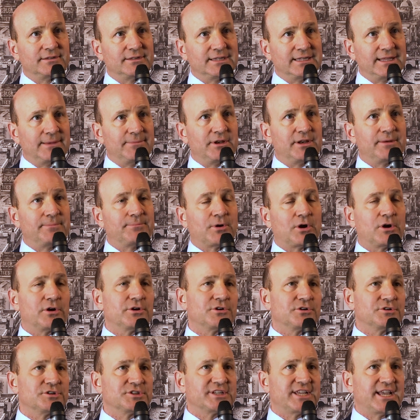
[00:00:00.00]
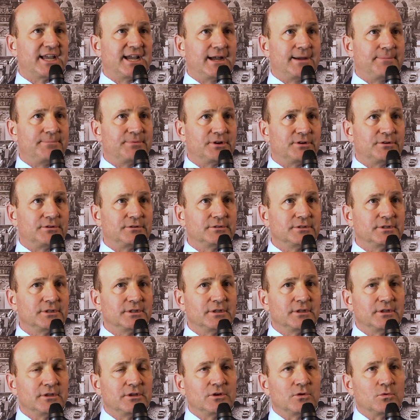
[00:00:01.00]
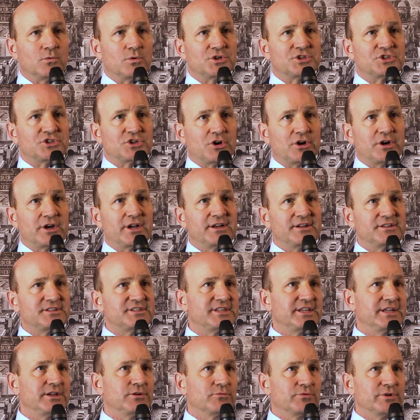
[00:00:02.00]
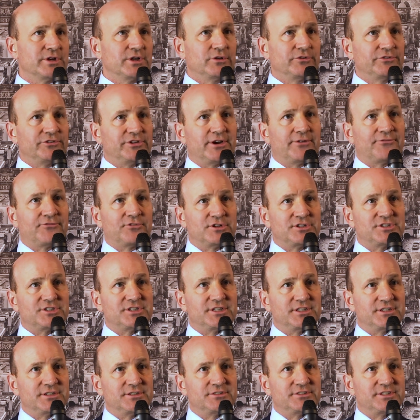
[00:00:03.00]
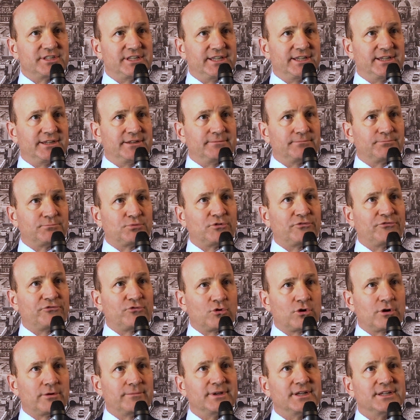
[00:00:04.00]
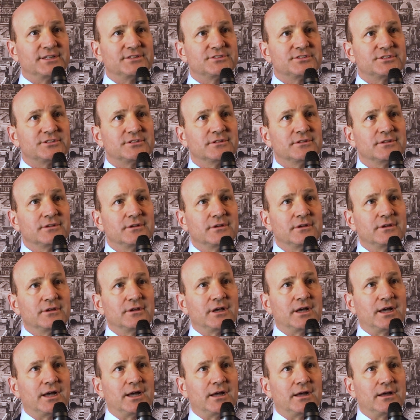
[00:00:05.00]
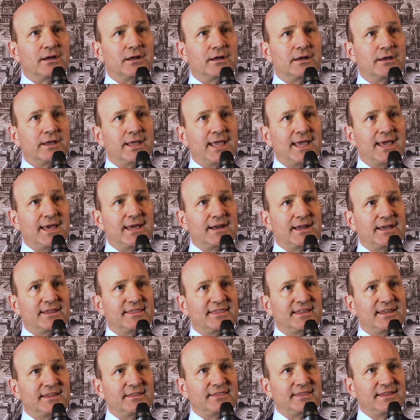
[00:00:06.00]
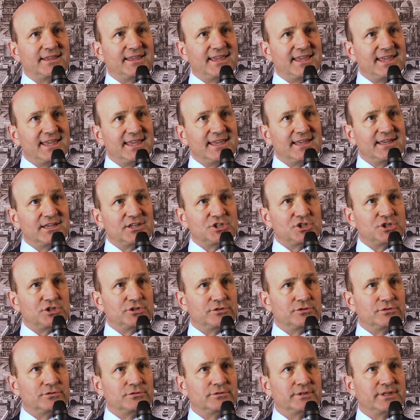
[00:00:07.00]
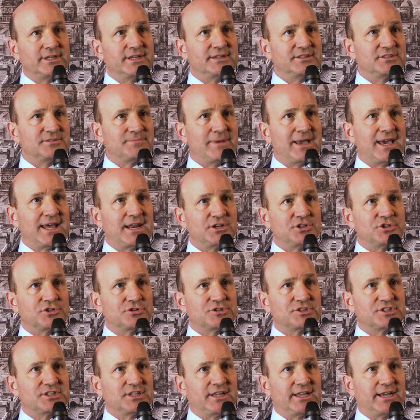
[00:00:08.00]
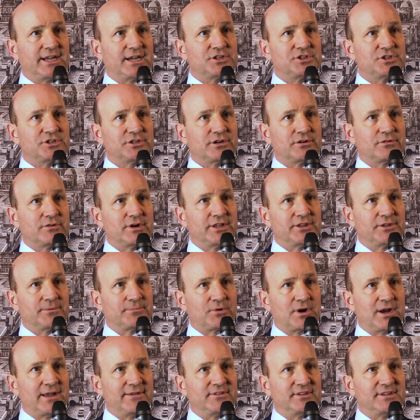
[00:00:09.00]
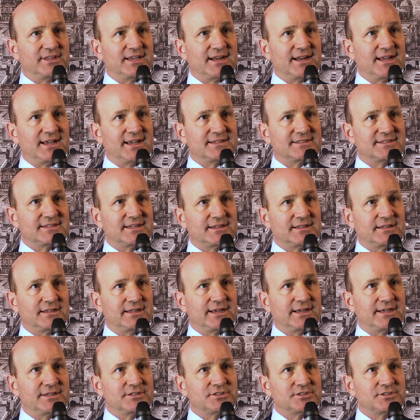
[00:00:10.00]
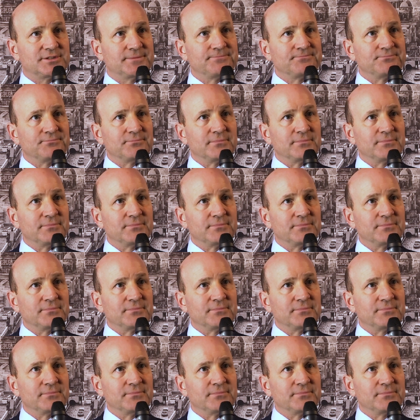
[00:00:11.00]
limited partners capital. We're starting to see real differences in performance, and I think the key issue is manager selection around the private debt asset class.